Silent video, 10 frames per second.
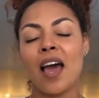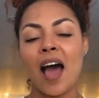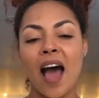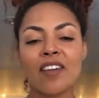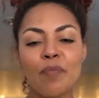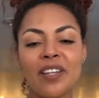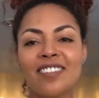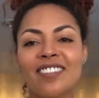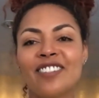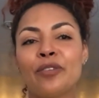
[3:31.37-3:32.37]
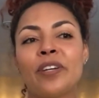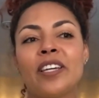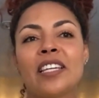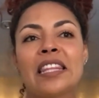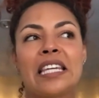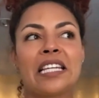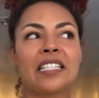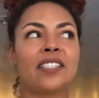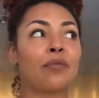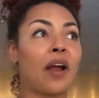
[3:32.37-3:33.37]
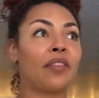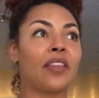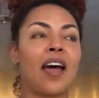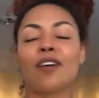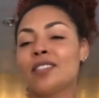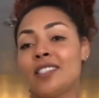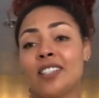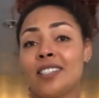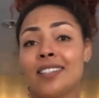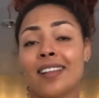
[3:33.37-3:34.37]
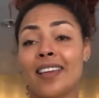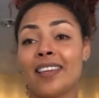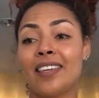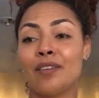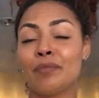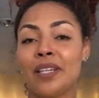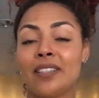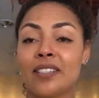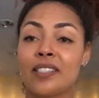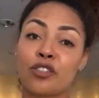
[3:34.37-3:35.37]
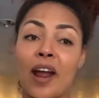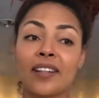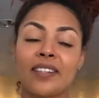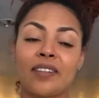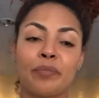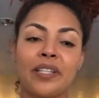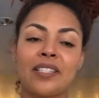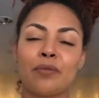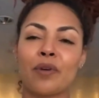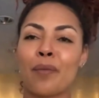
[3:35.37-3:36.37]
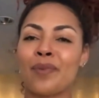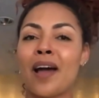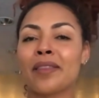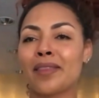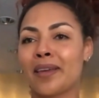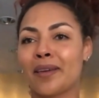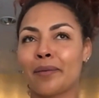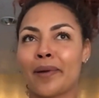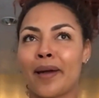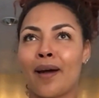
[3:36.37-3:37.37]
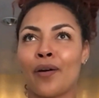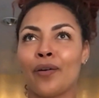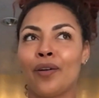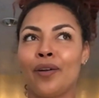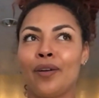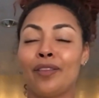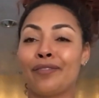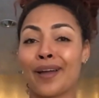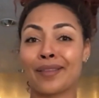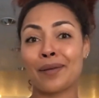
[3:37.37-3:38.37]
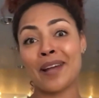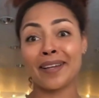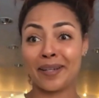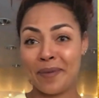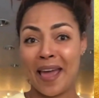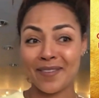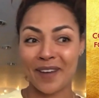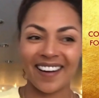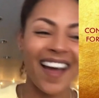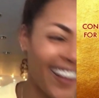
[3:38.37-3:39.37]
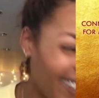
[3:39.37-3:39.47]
I've been doing things around the house just to like keep me distracted and busy where I'm not thinking about the fact that I'm not getting paid right now.